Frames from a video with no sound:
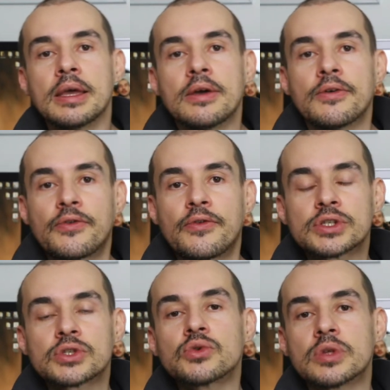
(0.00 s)

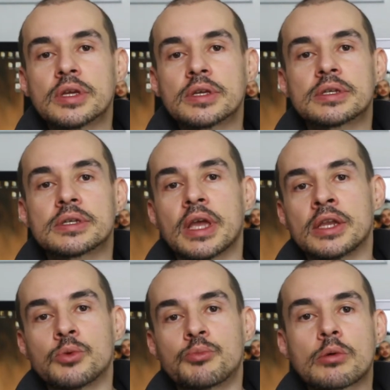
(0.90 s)
First to this, and
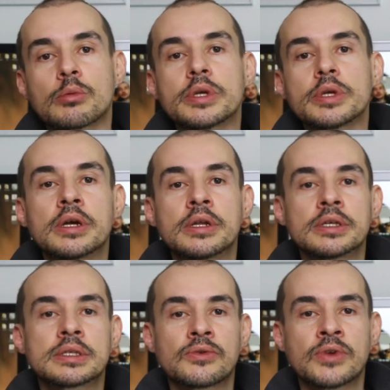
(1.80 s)
you probably heard
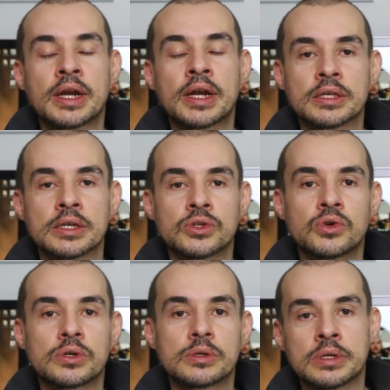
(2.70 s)
this regarding the
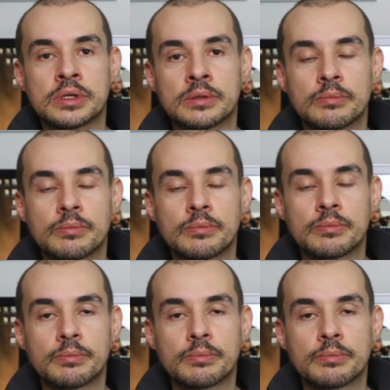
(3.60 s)
Jordan
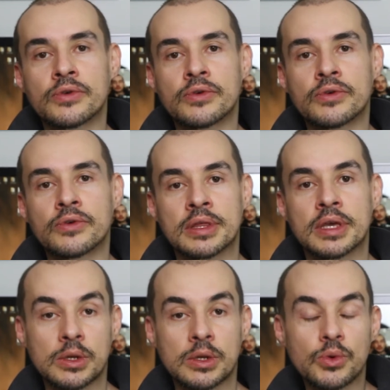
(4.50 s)
Belfort method,
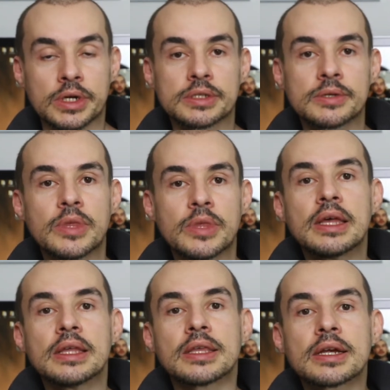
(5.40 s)
and it works.
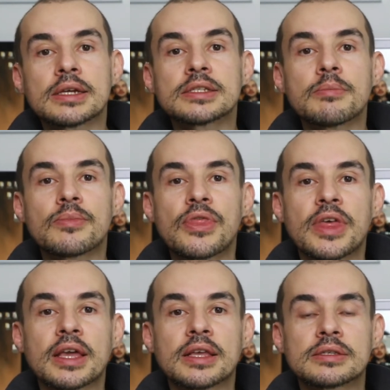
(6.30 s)
There are some
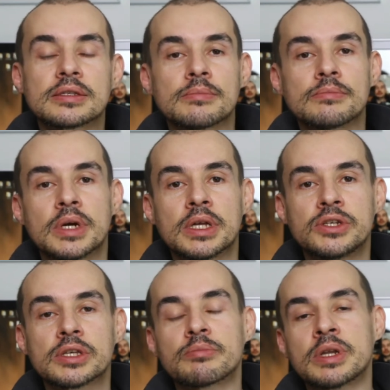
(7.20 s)
things, some
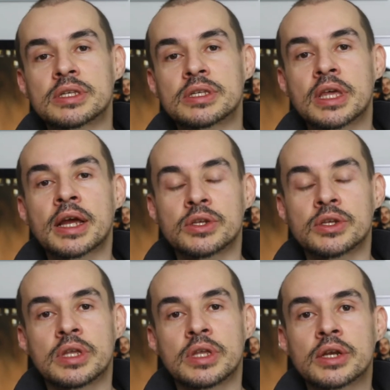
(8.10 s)
adjustments that I
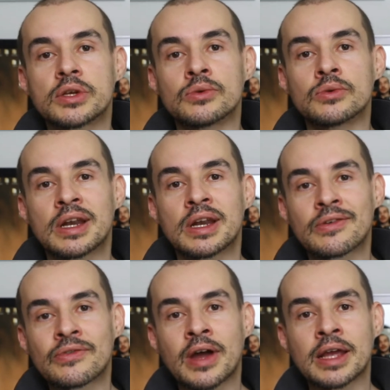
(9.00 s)
do that I
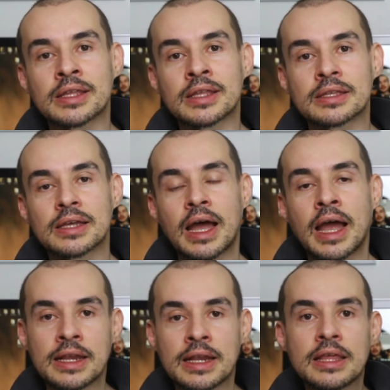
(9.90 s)
find that I
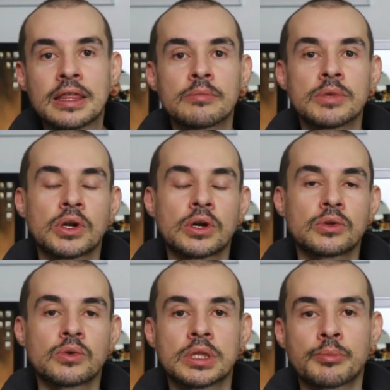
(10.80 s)
need them in order to
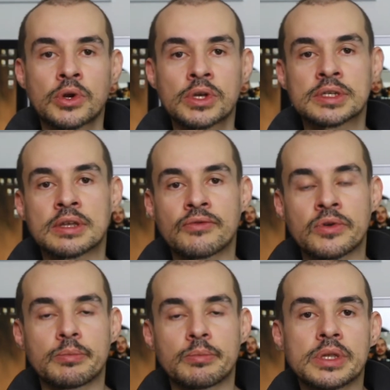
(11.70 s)
get the process at flow.
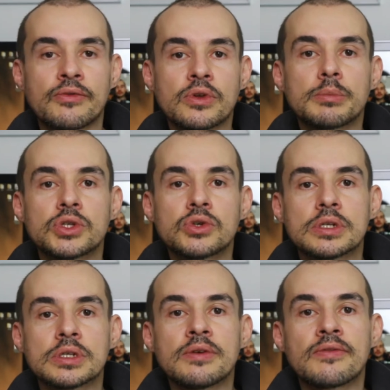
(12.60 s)
But for the
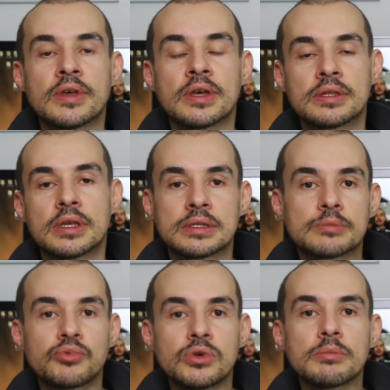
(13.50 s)
majority of that, it's
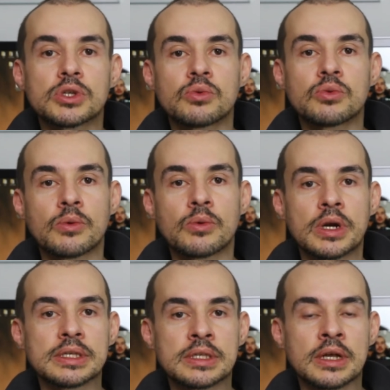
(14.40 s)
pretty much what
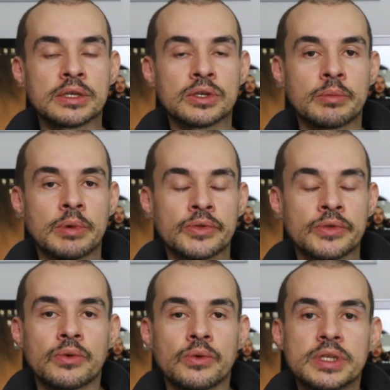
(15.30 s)
he's telling you about.
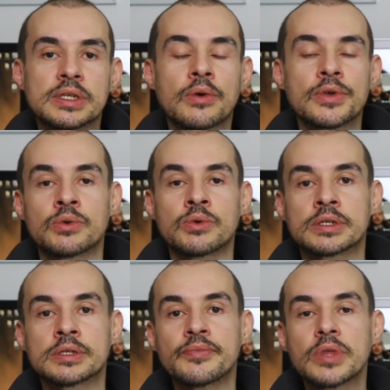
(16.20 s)
So this is how this
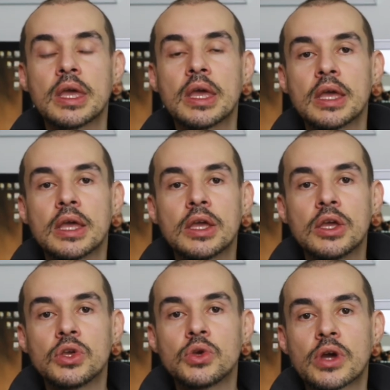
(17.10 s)
works.
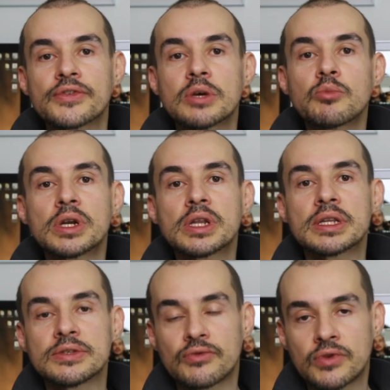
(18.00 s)
You have someone that is
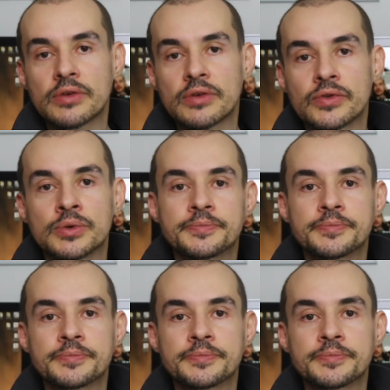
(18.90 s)
in front of you,